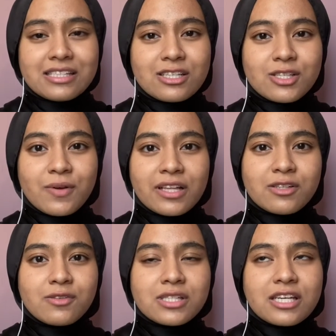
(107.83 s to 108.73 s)
The swellings
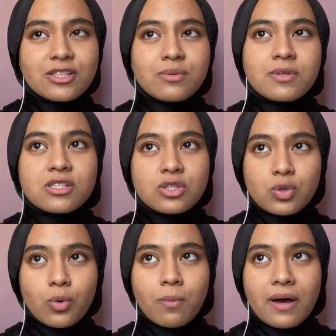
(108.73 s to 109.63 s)
were said to be
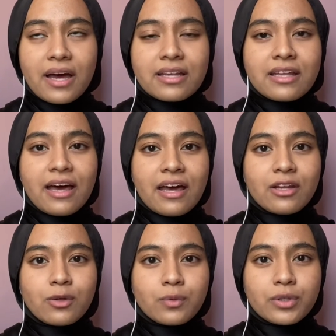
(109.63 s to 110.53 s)
so bad that
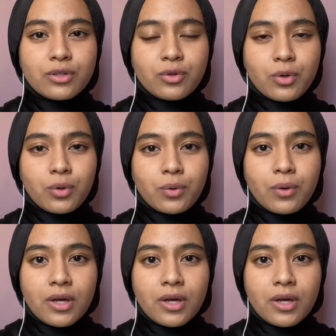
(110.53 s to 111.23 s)
it would grow